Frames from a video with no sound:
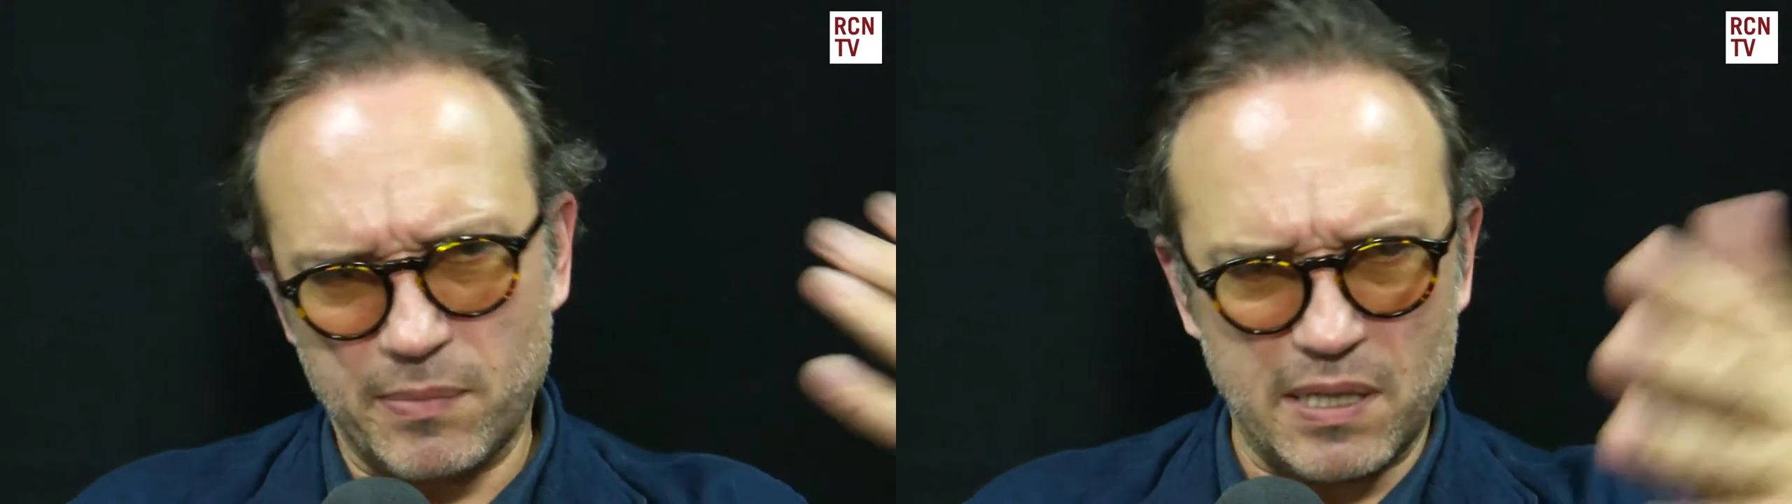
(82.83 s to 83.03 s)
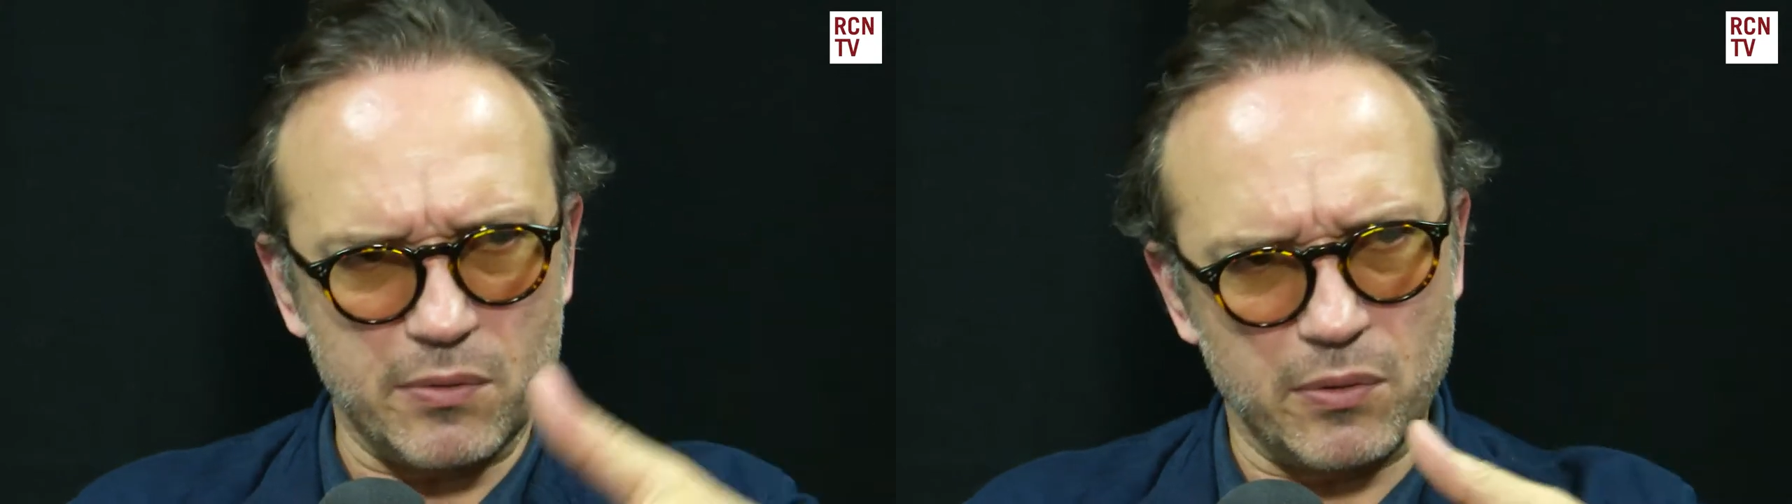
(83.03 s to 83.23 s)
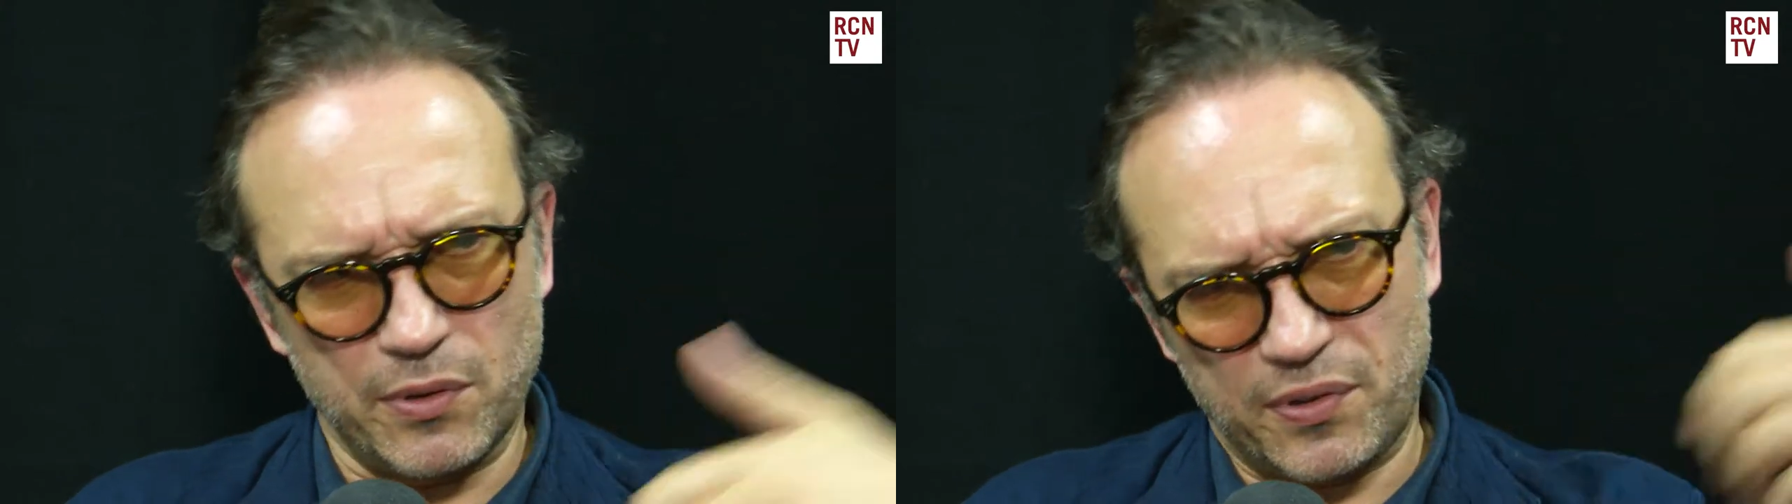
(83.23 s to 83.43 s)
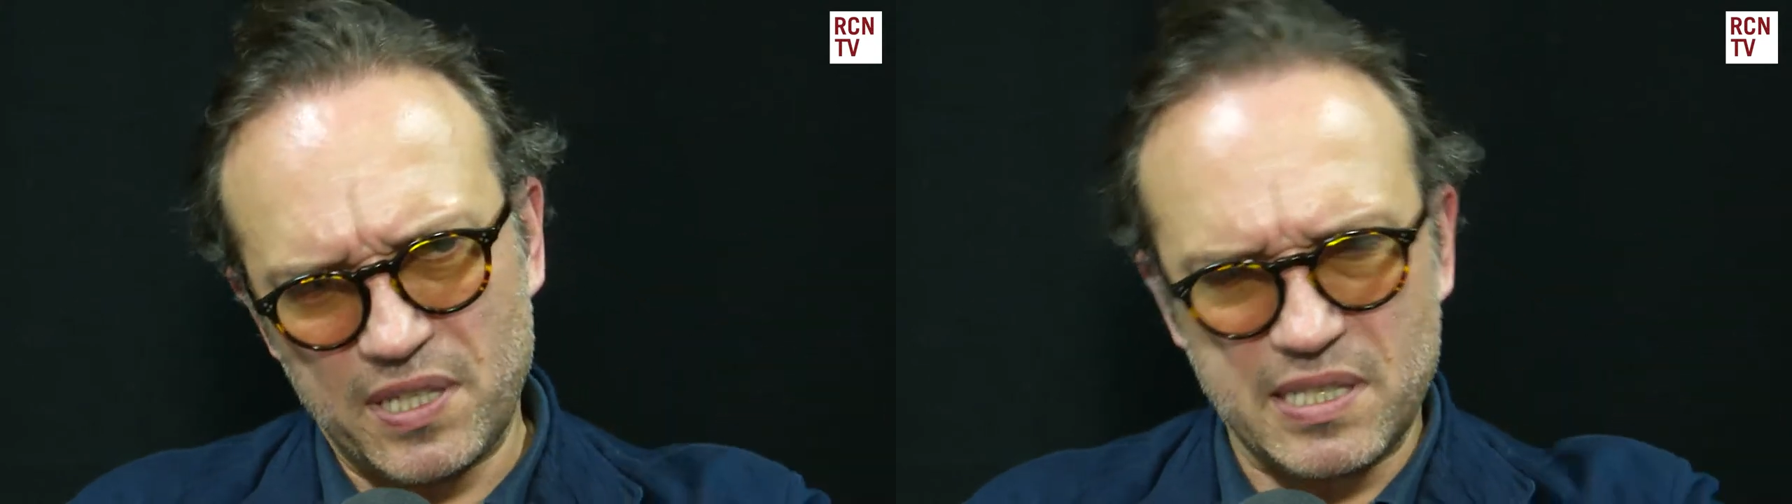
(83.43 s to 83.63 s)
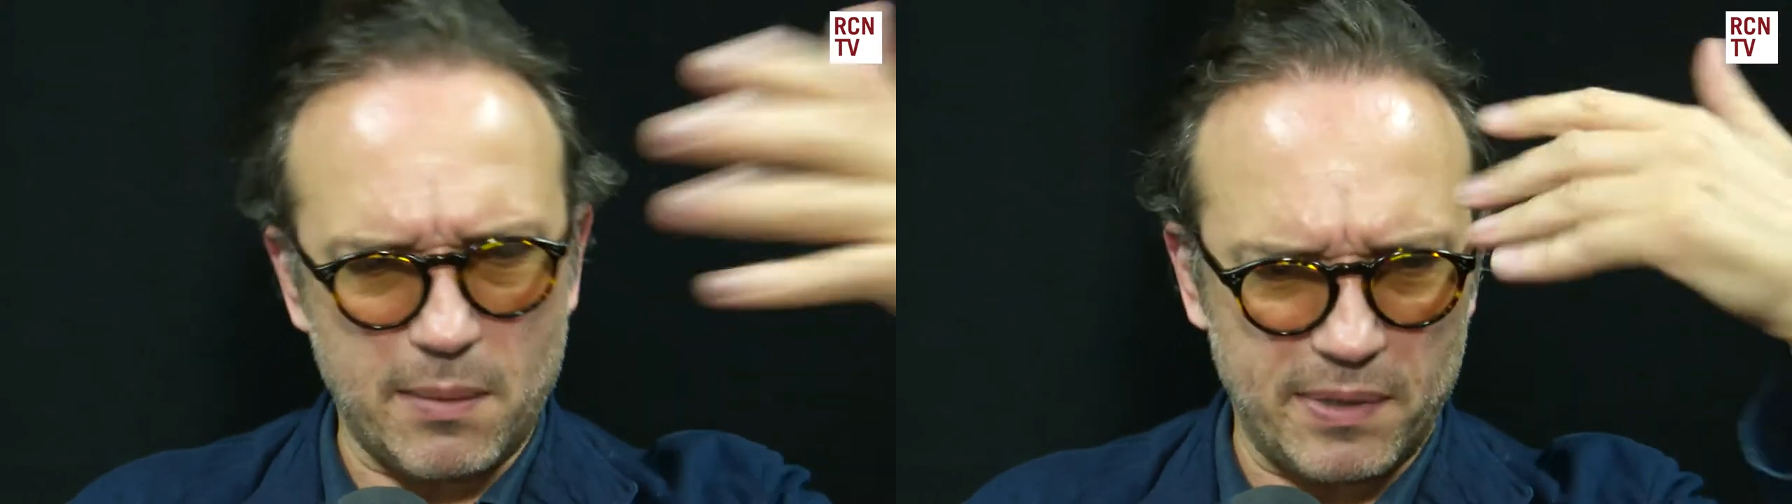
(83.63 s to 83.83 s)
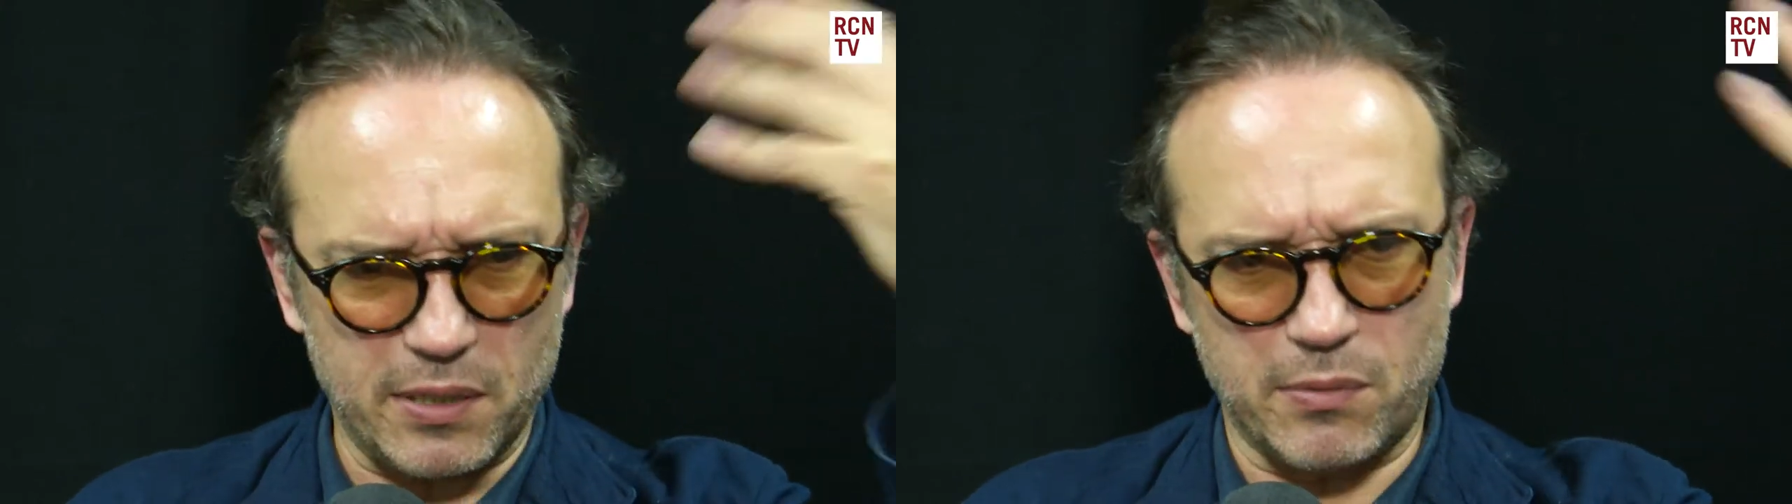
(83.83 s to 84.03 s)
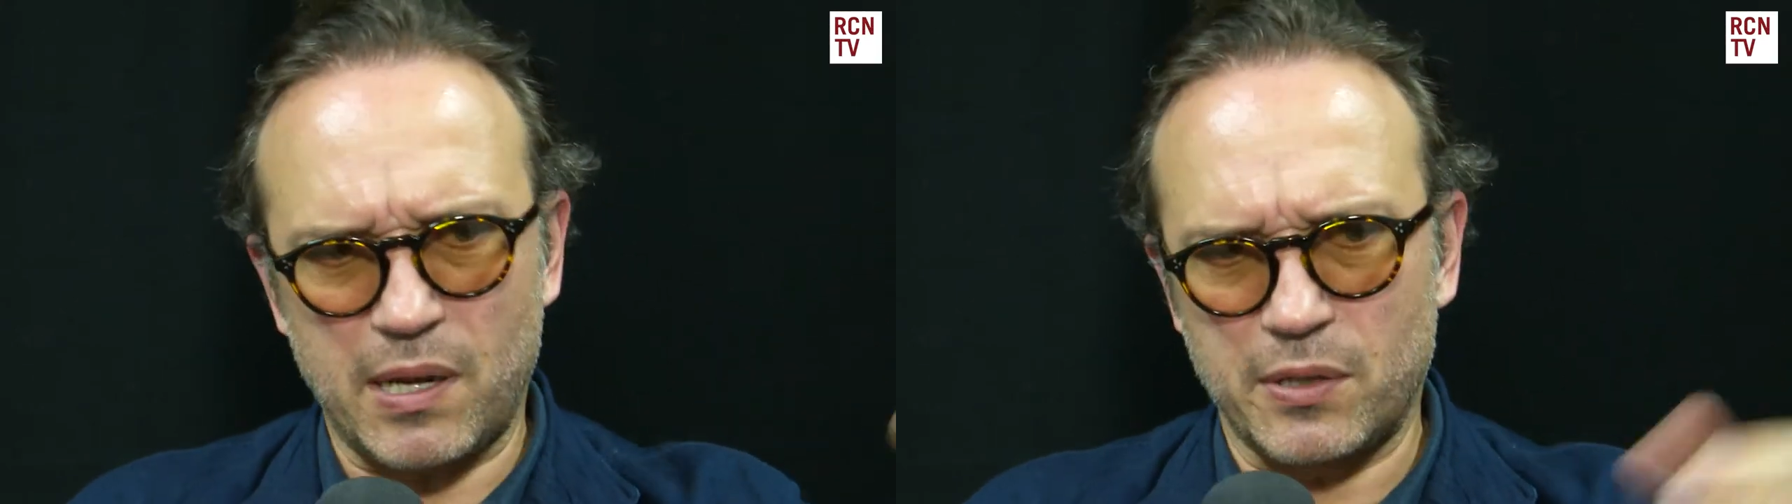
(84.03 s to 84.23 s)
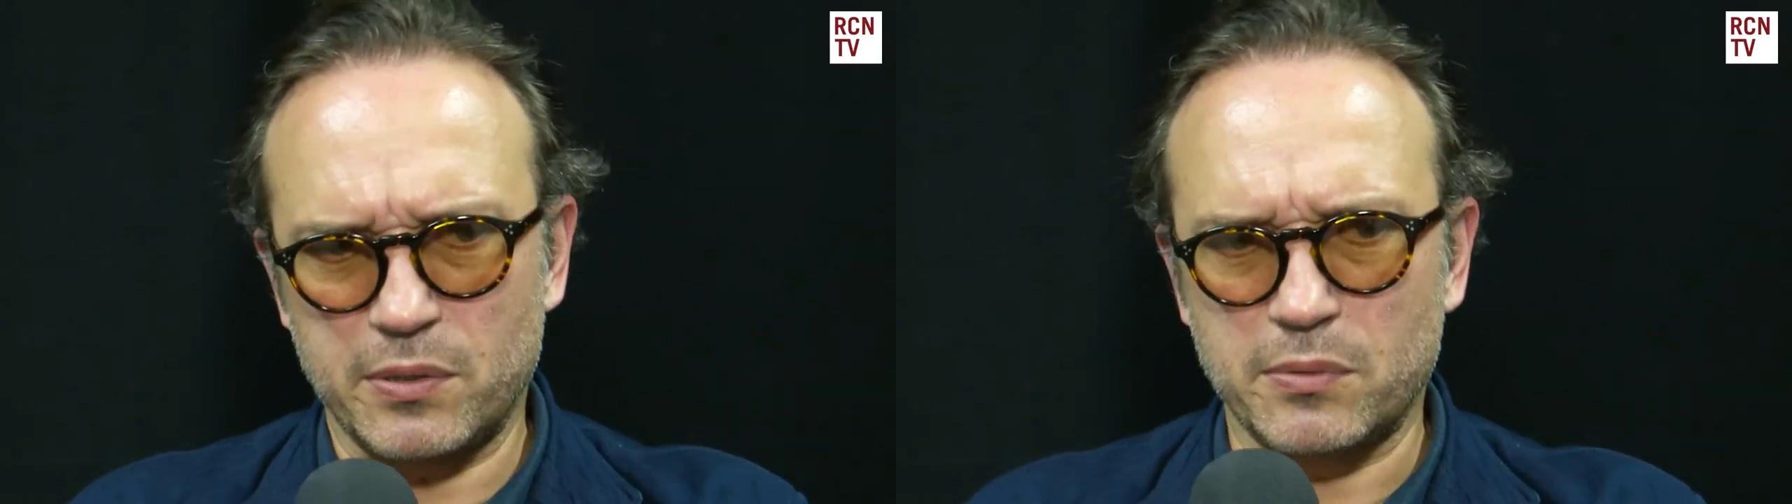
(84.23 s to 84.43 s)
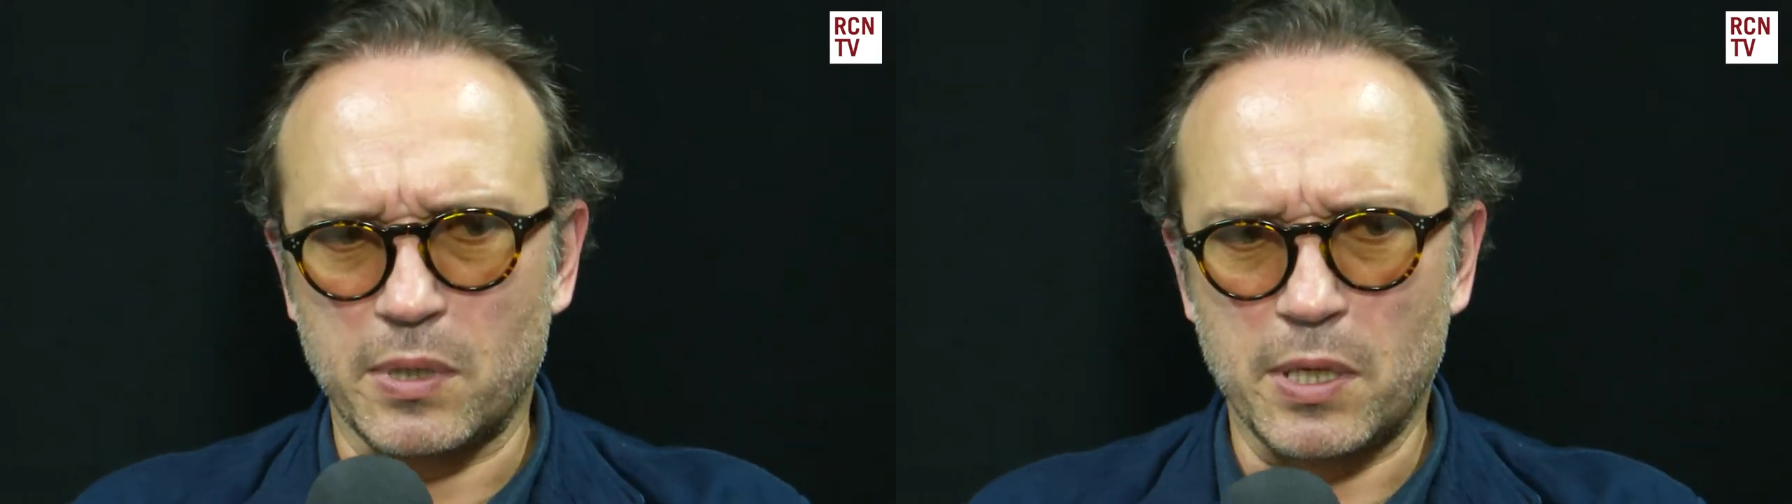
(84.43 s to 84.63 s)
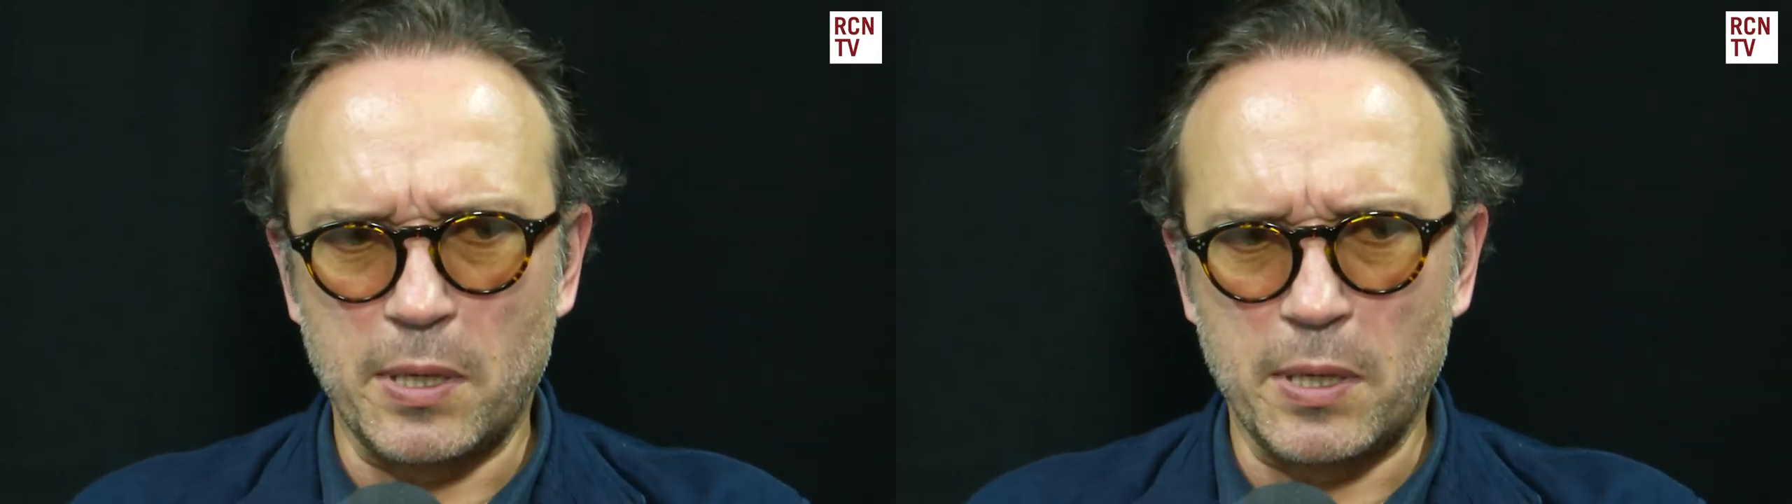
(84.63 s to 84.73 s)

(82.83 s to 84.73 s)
by all the things happening around you